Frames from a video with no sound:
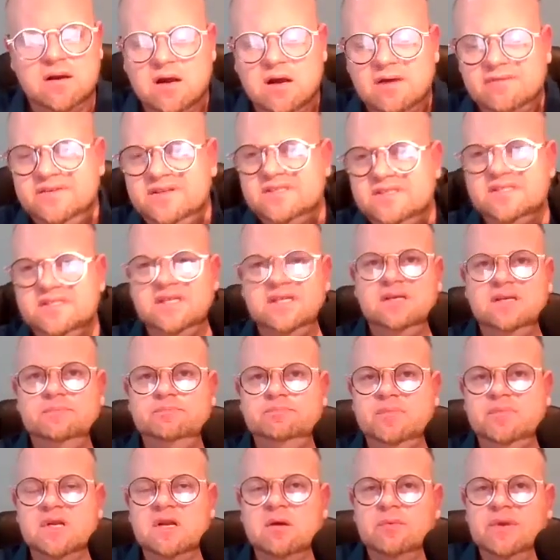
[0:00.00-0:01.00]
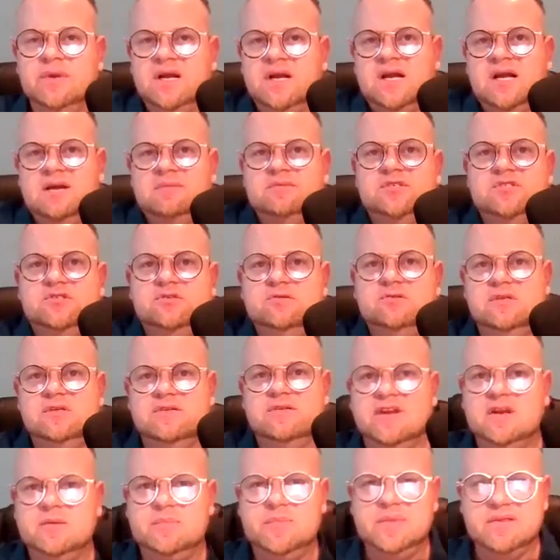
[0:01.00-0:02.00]
obviously, when it comes to
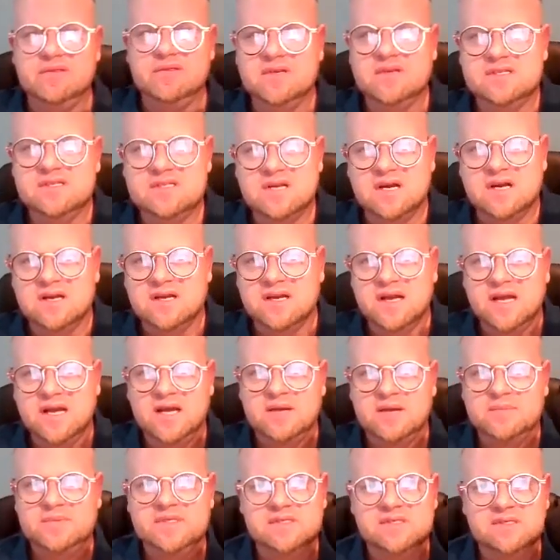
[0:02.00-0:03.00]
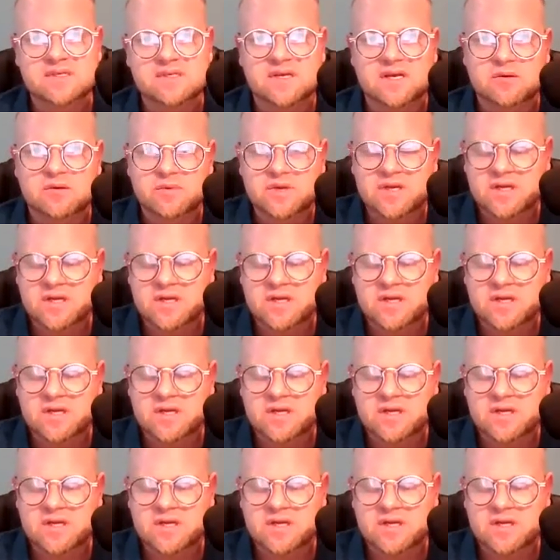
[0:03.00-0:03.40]
developing these kind of apps,